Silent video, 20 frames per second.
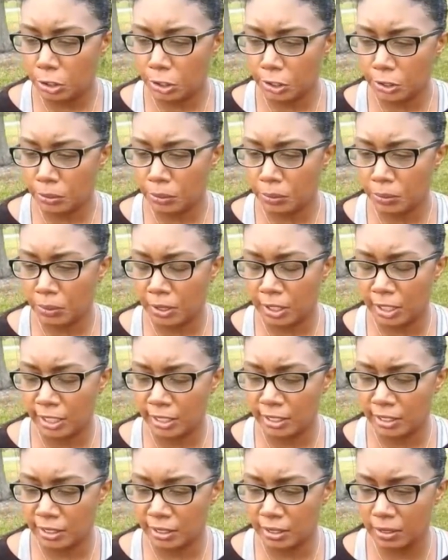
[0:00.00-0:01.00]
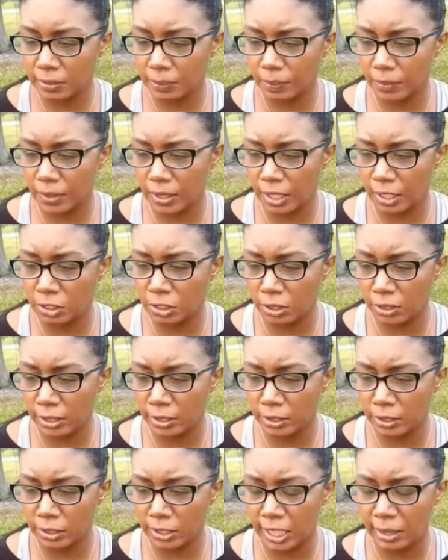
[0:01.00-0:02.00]
to this
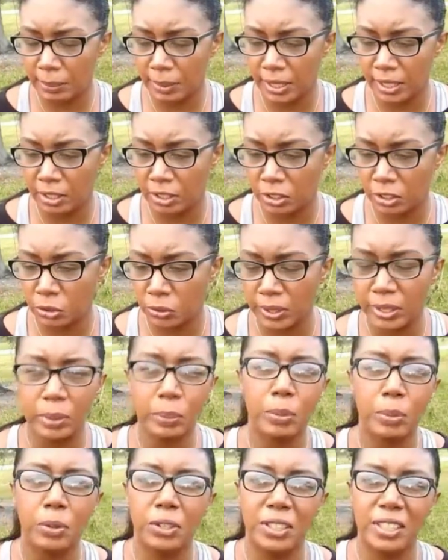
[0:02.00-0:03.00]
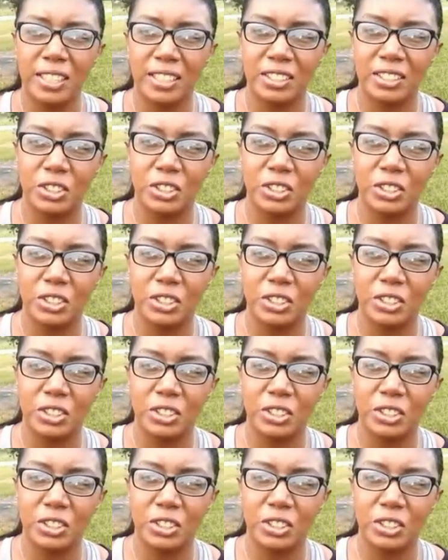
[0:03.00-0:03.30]
adult entertainment industry or porn